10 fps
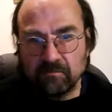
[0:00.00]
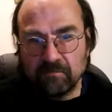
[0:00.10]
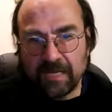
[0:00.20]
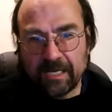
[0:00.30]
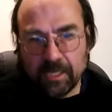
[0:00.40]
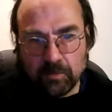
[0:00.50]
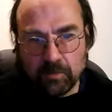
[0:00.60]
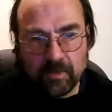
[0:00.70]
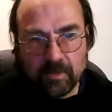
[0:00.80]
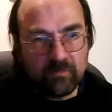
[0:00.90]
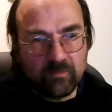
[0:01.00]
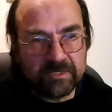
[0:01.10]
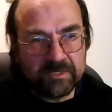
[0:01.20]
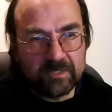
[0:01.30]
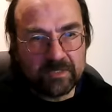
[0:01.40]
value,
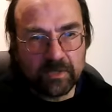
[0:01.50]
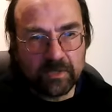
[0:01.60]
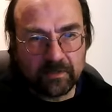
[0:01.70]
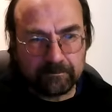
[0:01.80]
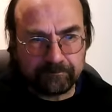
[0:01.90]
practically speaking.